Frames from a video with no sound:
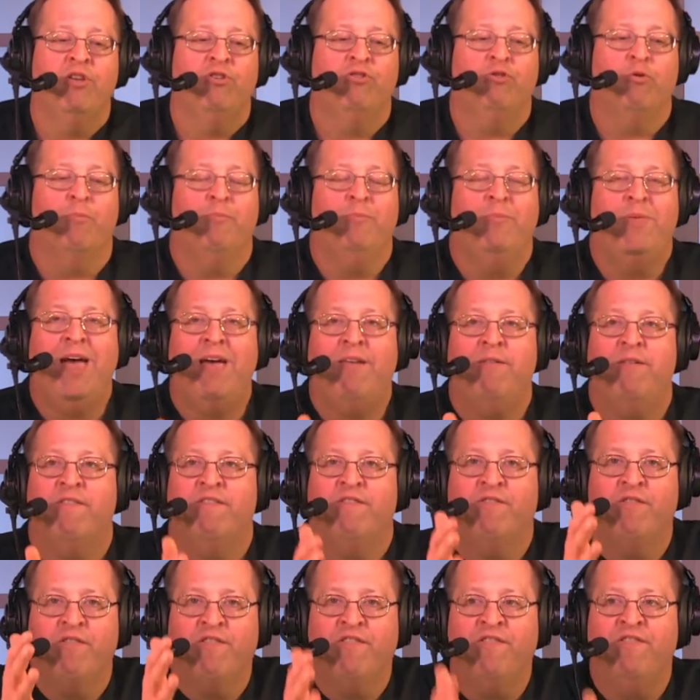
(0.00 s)
So
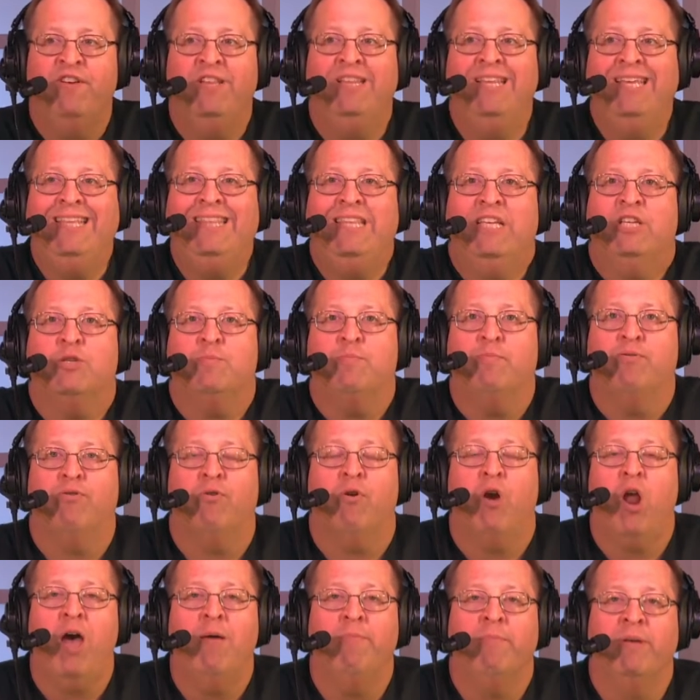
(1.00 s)
that fulfilling this
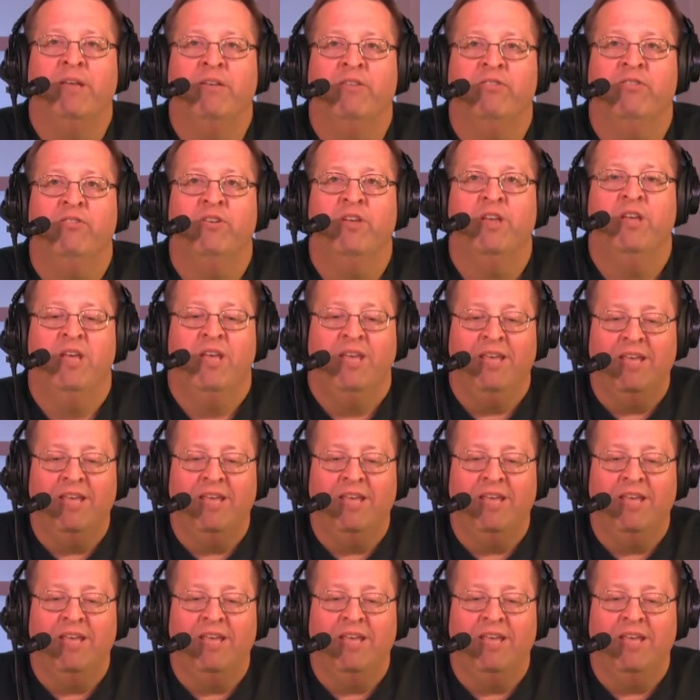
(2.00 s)
promise